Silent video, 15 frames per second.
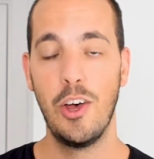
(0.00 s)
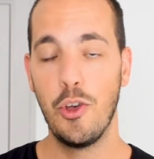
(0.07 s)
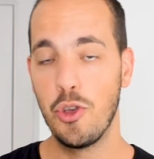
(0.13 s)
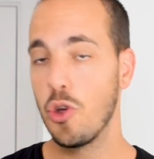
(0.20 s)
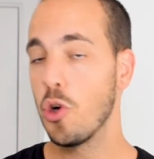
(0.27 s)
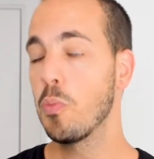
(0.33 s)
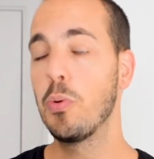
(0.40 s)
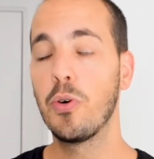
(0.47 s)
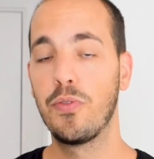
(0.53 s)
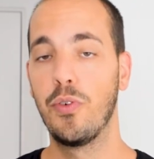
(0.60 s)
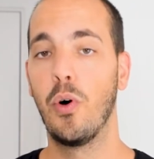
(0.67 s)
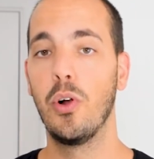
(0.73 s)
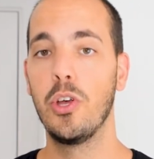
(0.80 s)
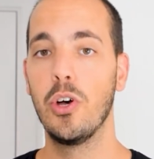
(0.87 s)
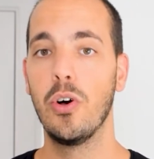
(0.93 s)
your
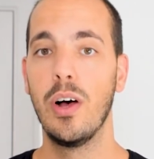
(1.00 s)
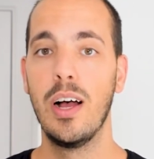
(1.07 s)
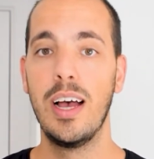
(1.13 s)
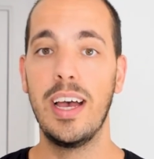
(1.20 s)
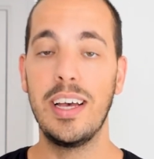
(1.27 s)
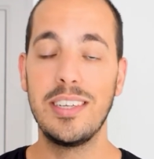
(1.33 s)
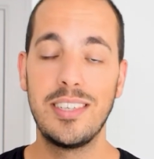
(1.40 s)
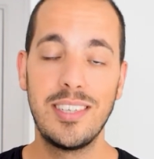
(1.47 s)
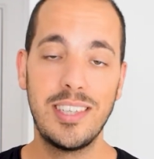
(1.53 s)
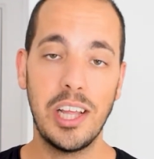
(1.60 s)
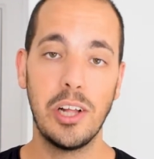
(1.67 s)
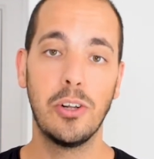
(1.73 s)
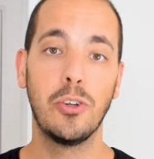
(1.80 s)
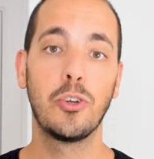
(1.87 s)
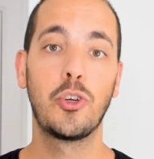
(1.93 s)
portfolio is
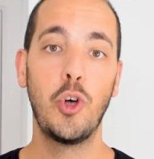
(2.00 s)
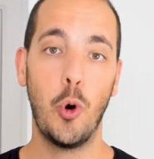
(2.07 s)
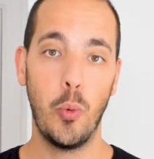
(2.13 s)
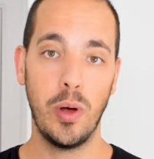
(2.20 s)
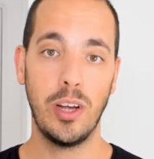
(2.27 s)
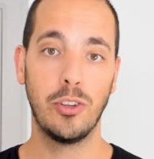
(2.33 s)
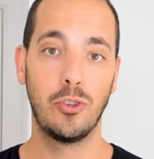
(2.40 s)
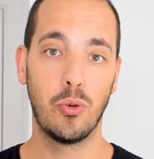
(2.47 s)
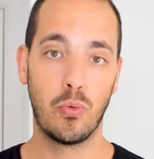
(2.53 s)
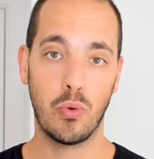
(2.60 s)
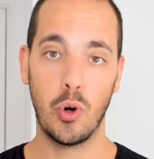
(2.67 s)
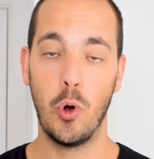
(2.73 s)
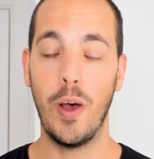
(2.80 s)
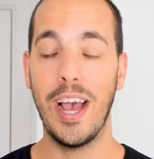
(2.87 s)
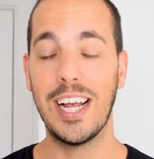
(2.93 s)
still going to
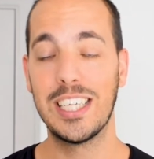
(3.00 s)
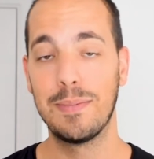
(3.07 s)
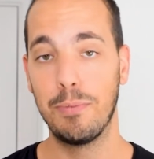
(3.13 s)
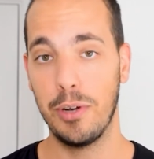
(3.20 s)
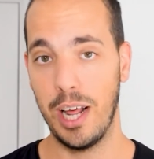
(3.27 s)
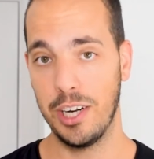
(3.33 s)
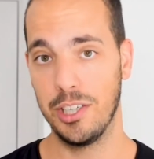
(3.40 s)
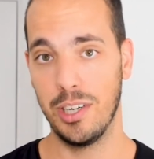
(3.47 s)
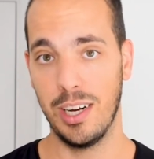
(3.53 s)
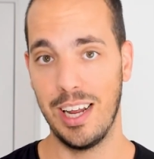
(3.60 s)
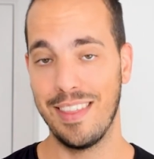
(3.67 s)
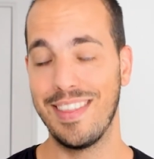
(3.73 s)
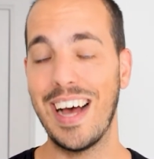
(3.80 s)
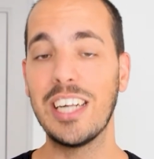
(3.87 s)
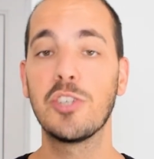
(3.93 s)
grow exponentially.
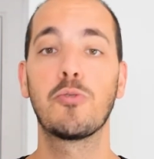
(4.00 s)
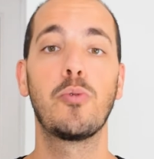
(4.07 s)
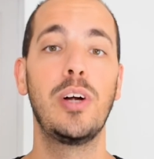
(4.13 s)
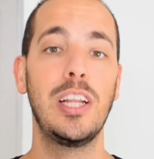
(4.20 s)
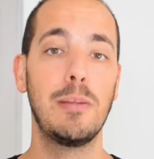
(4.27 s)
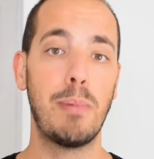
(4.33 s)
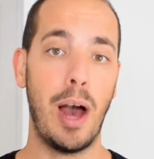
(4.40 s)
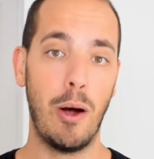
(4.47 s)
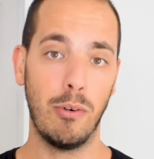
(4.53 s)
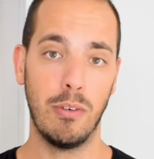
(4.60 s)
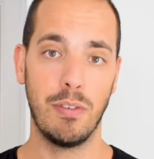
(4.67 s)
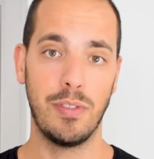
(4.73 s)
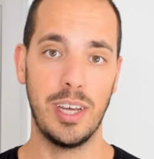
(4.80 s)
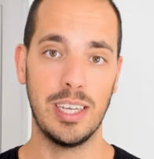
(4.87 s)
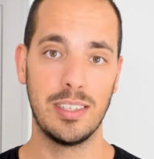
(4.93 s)
And that's really the power
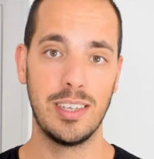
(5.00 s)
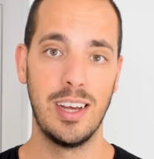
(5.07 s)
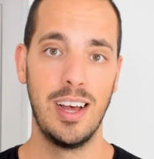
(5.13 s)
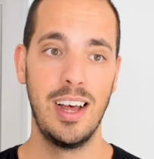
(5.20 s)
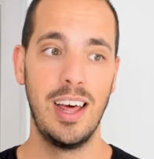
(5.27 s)
of this.